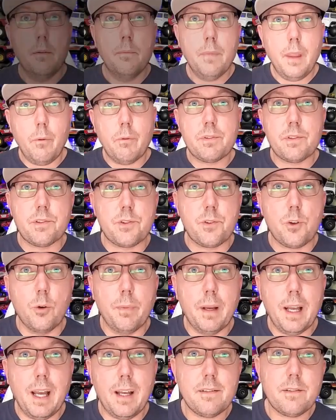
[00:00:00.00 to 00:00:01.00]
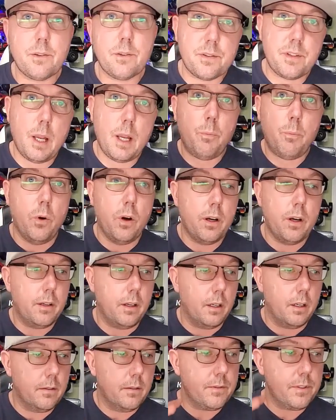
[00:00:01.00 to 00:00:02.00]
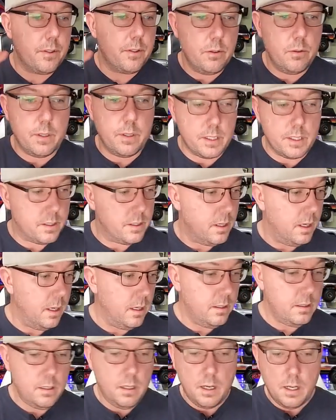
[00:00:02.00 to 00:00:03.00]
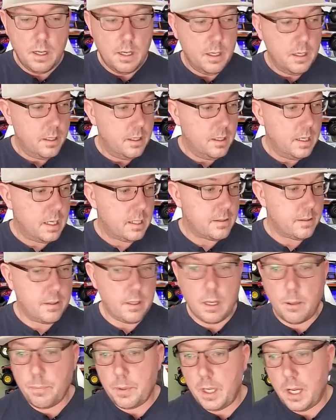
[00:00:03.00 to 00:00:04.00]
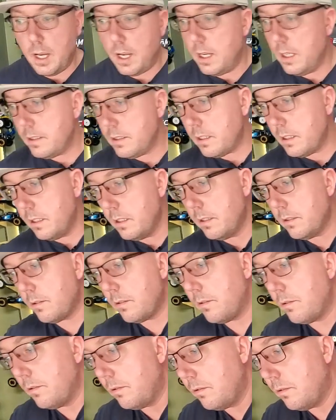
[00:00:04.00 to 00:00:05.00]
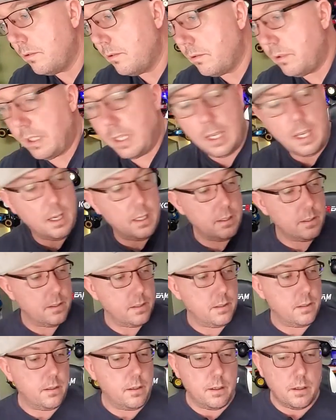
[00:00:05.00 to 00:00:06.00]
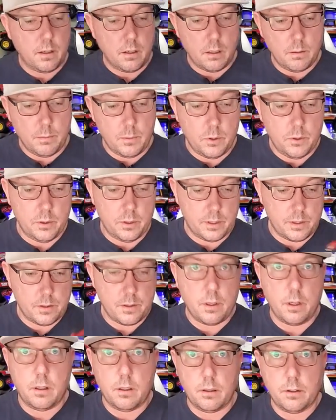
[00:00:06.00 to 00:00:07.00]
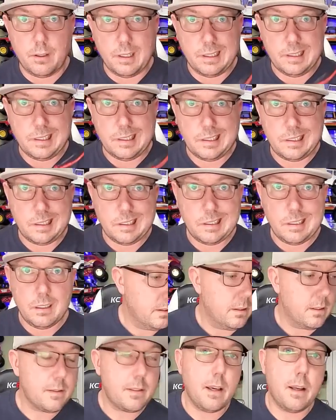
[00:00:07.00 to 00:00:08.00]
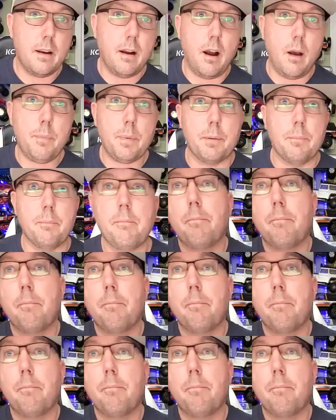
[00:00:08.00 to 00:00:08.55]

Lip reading: That wasn't so bad. So step 1 of 2 is done. Next step, guys, is to get our motor installed. Let's get hopping.